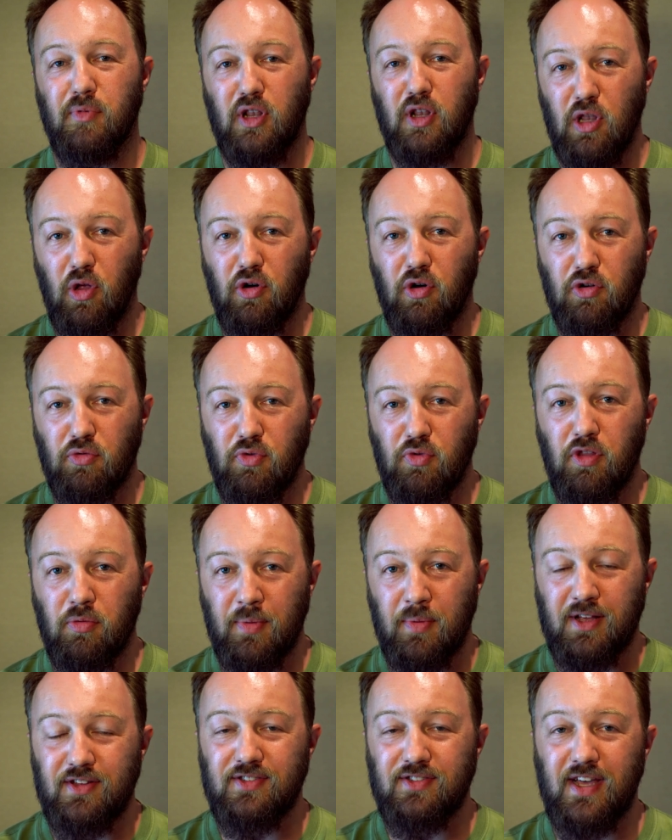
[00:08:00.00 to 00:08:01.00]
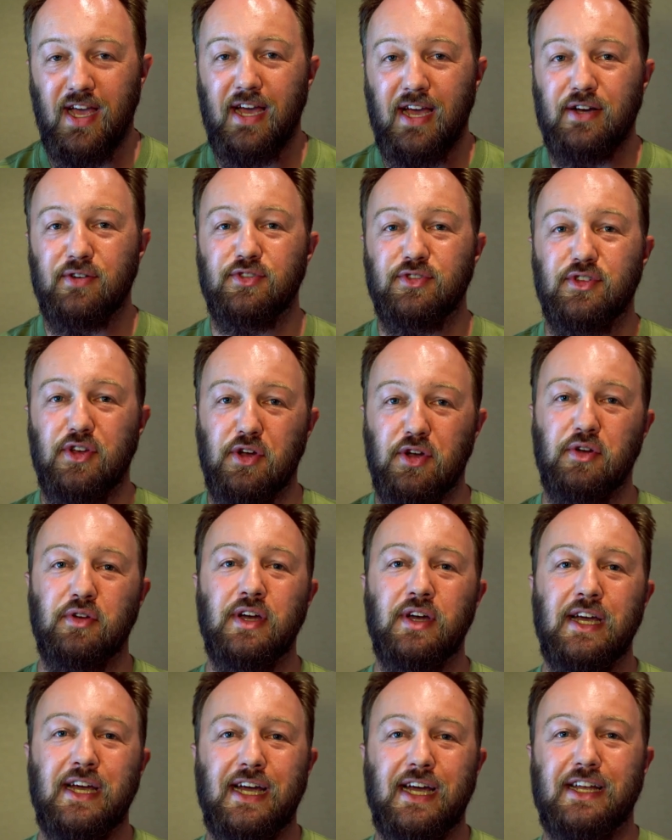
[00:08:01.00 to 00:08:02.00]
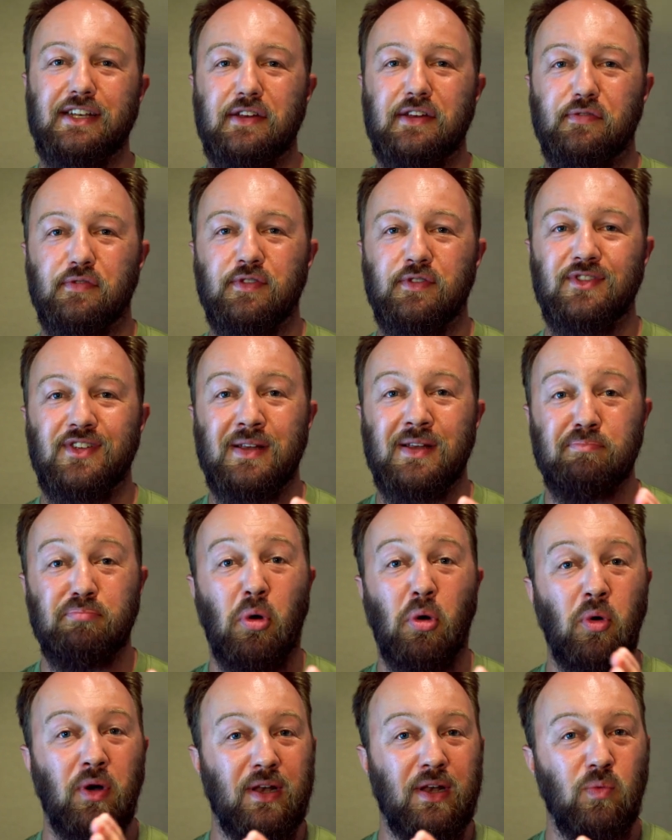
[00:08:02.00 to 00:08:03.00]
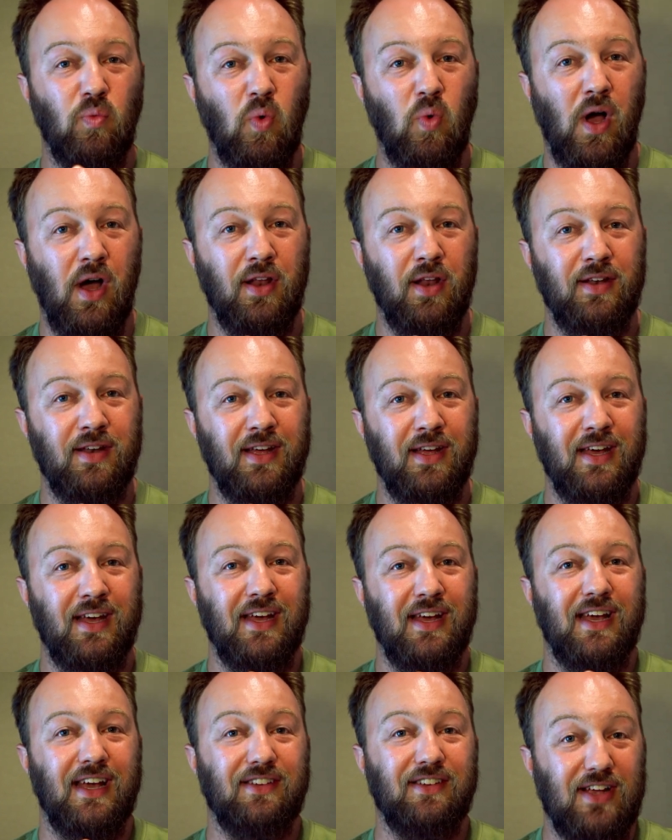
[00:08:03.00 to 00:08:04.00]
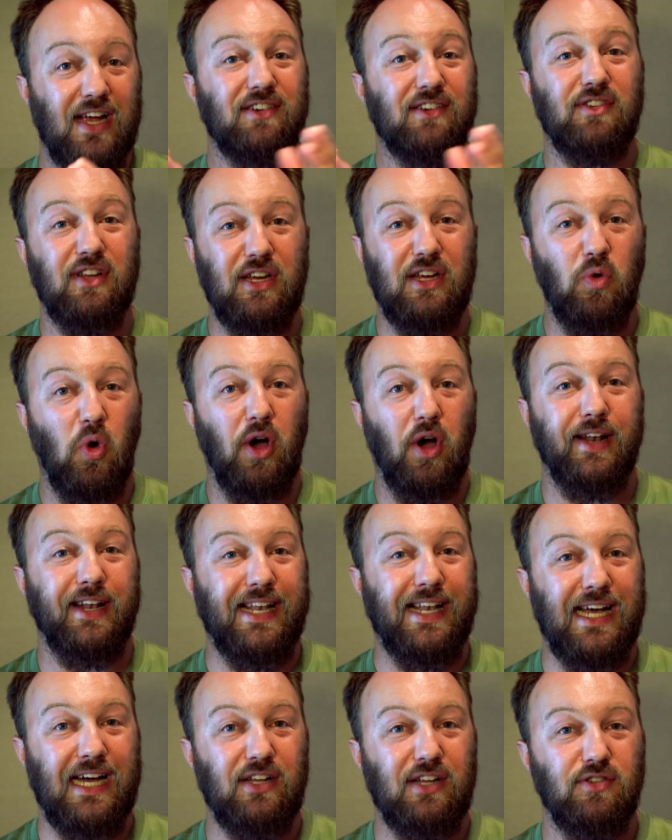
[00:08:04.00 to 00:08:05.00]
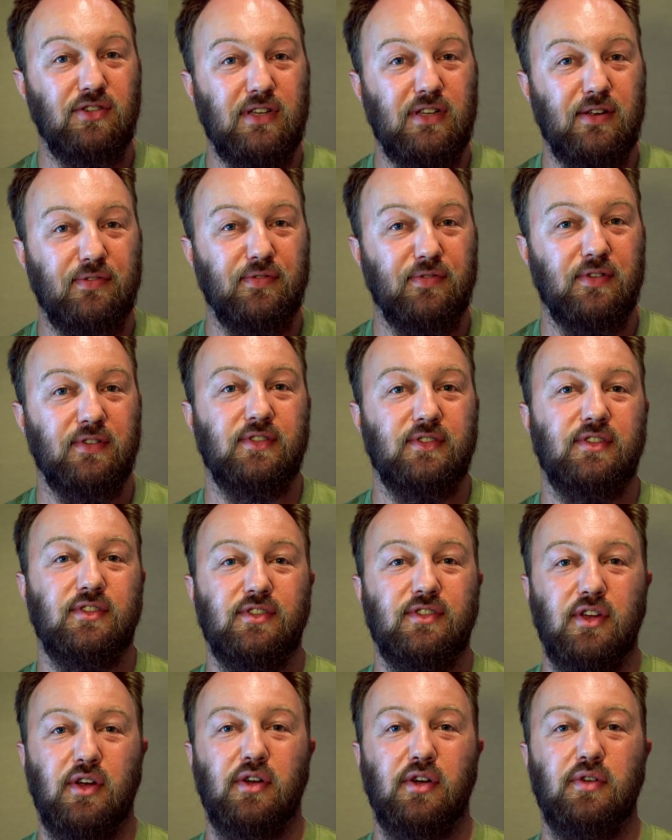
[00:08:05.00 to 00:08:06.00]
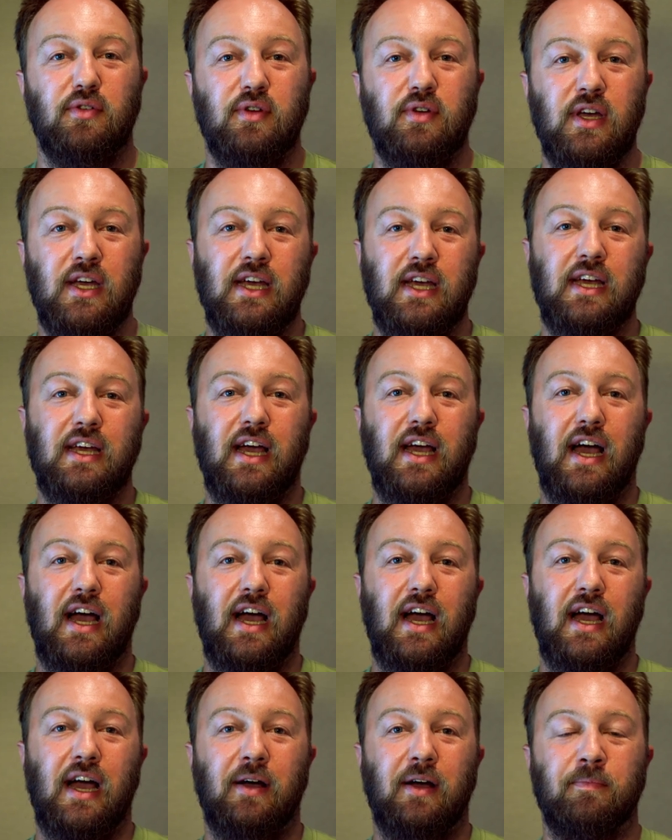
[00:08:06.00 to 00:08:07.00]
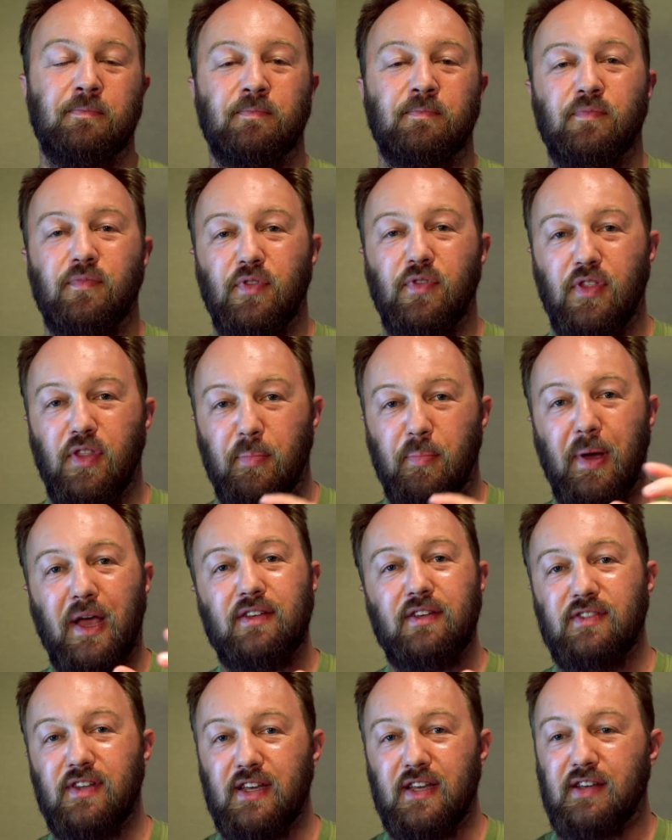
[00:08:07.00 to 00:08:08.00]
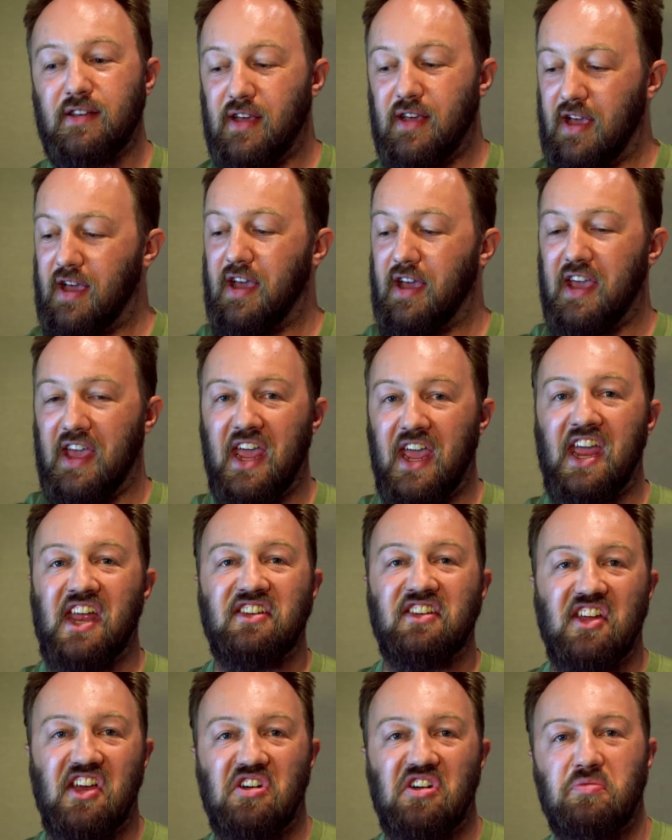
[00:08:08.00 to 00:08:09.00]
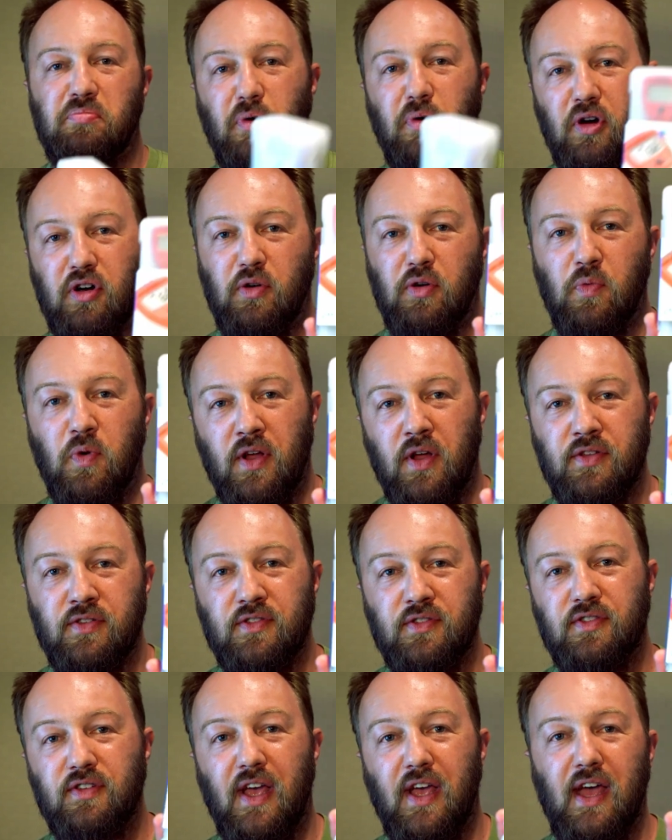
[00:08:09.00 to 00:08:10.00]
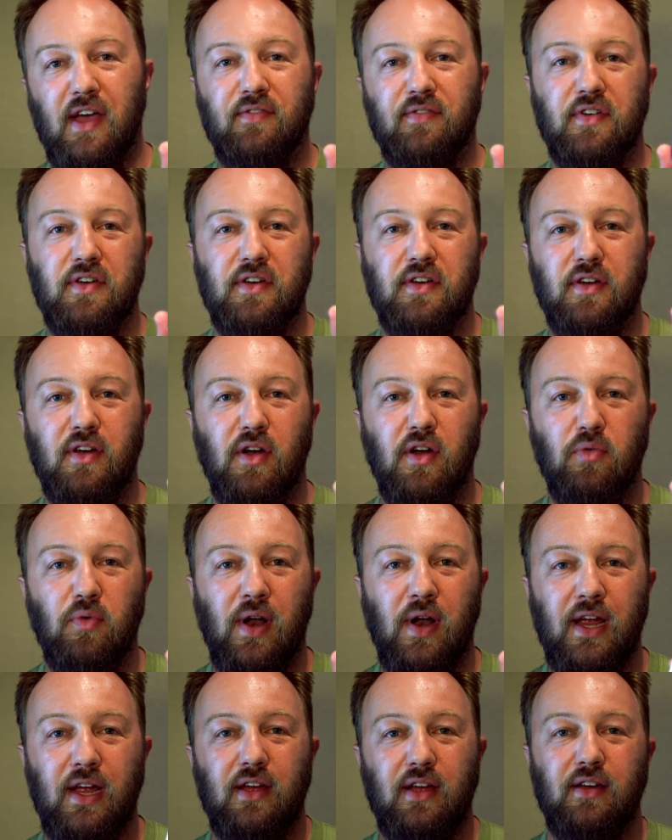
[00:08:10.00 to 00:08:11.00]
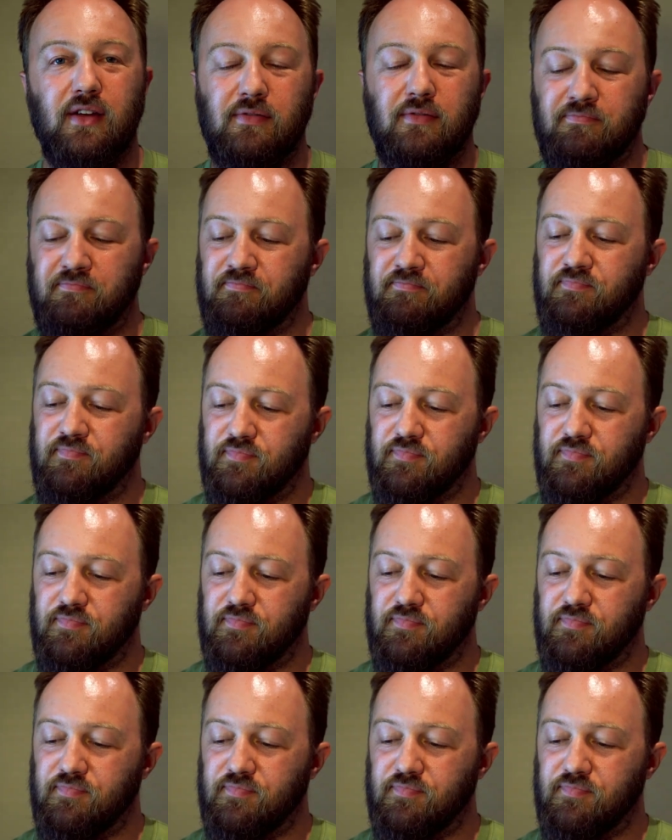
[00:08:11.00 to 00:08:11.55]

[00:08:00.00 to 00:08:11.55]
logarithmic scale, so a difference in 0.1 is actually quite a large difference. So um, the basic uh, handheld pocket ones have a, a, ra um,